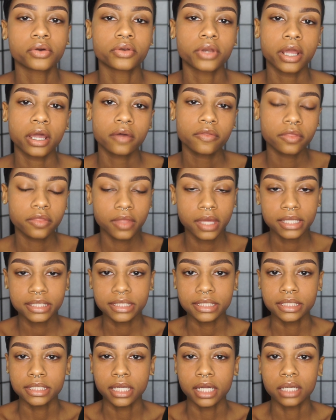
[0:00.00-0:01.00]
now that that's
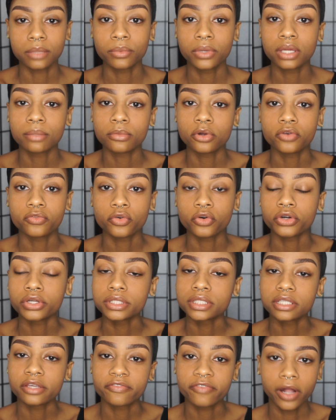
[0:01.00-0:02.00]
done, you can move on
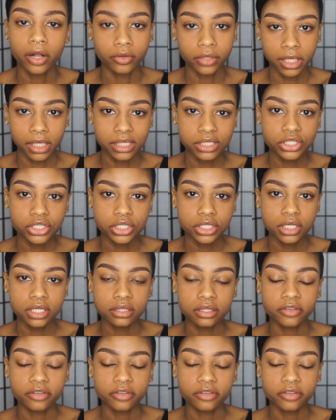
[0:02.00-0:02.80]
to foundation.